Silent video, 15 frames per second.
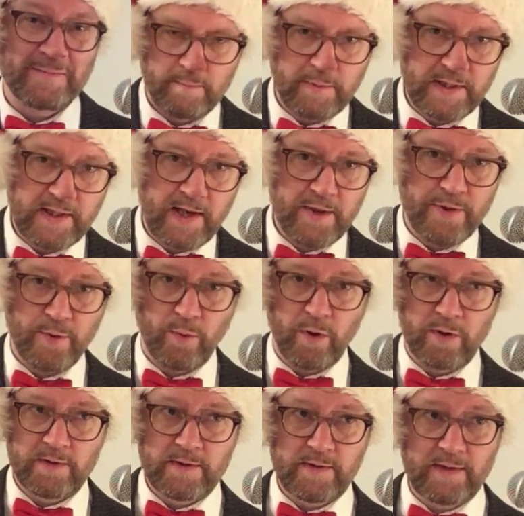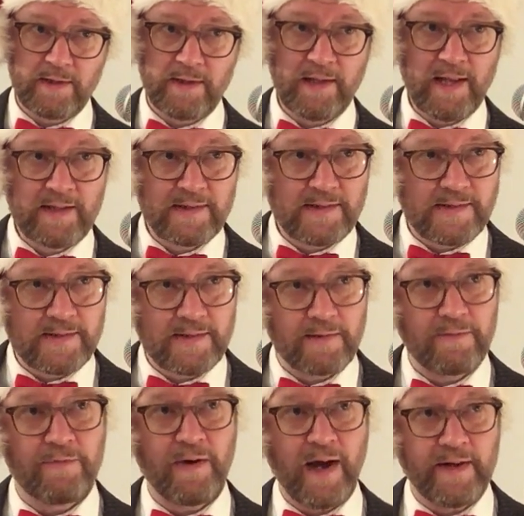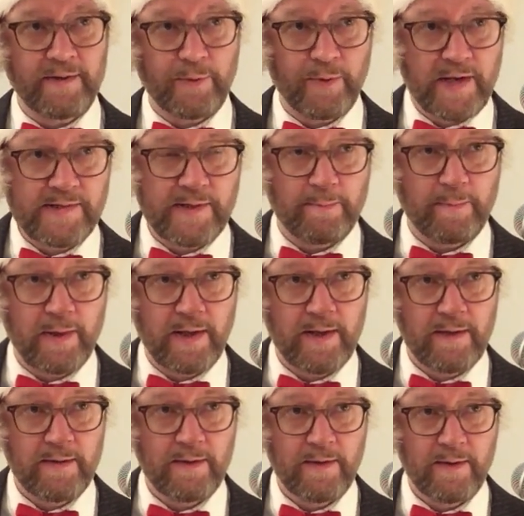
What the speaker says: But I thought, let's find a recipe